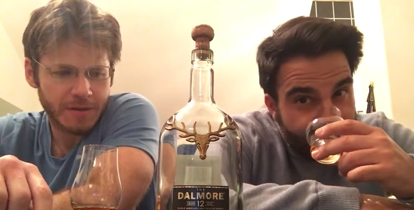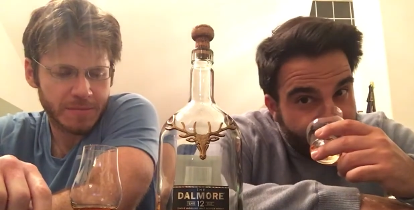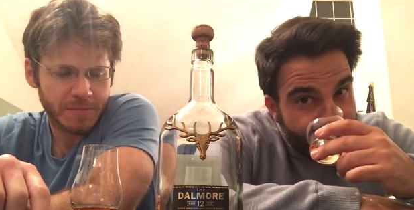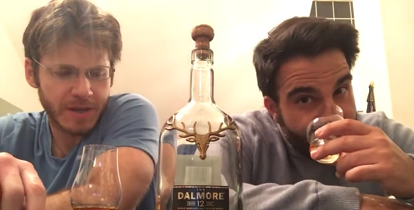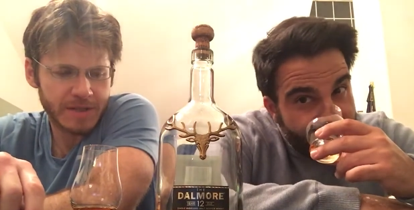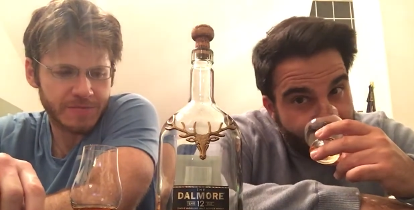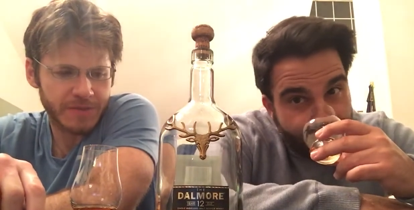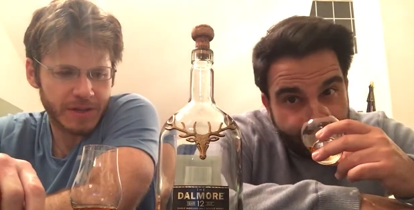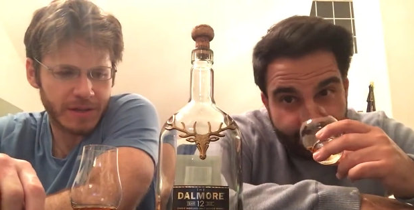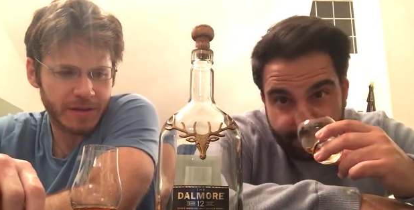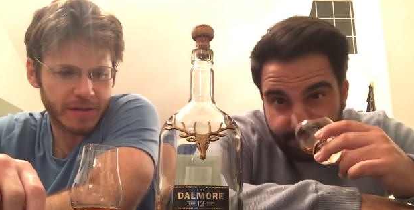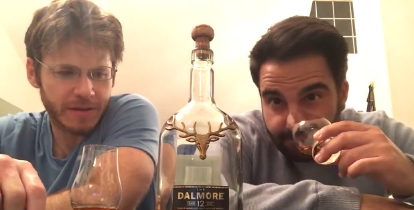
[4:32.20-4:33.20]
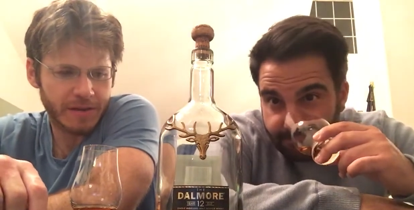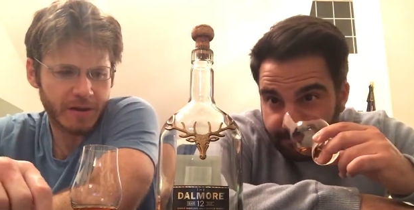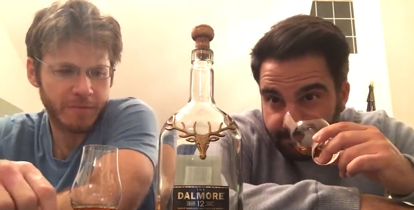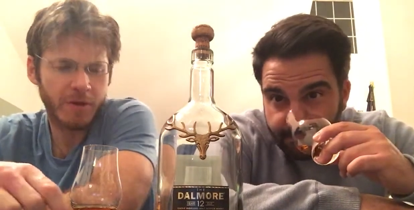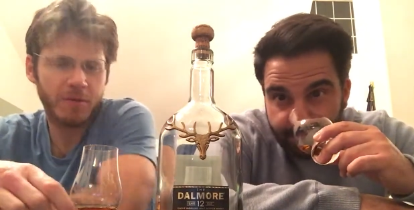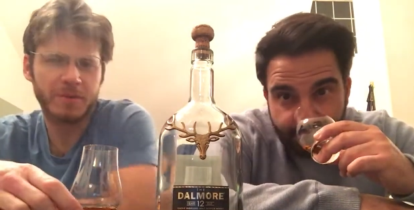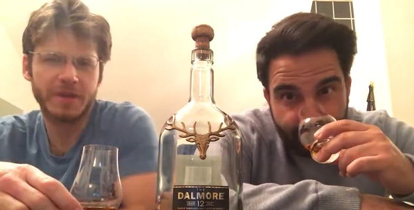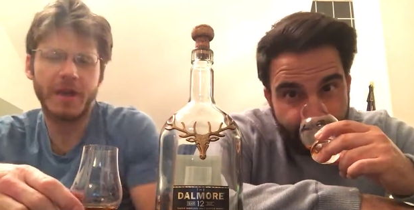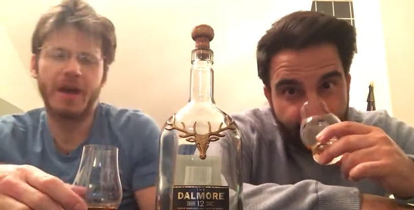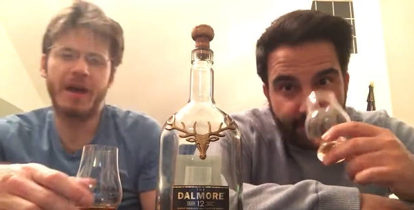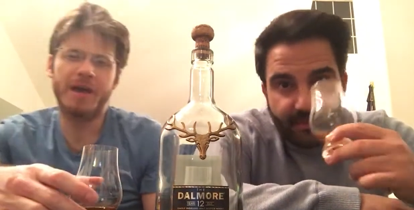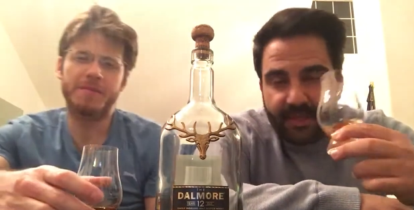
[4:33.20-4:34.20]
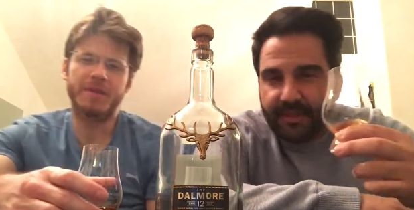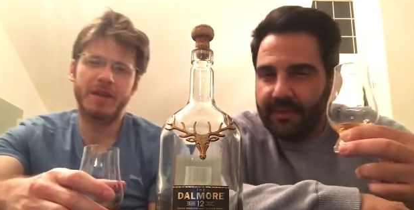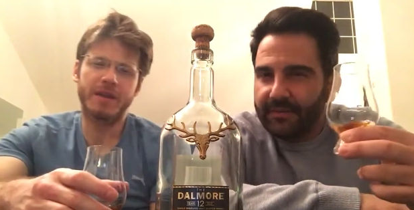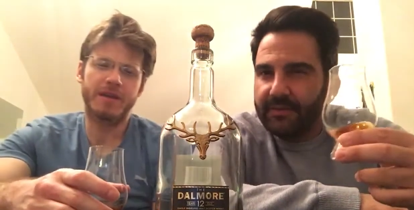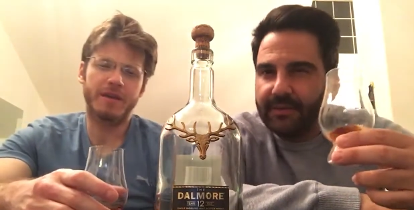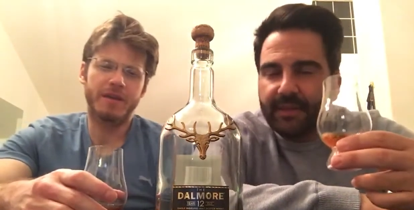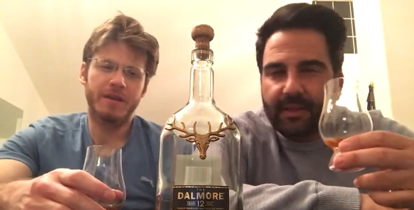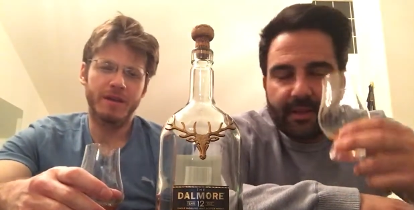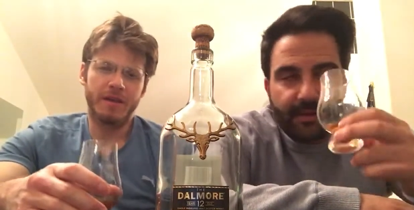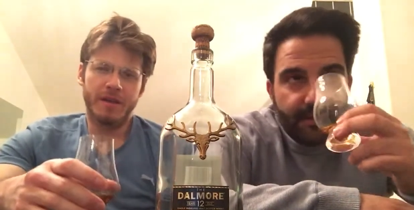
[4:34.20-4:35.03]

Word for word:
Speaker 1: some nice vanilla and caramel. But yeah, I am definitely getting, vanilla.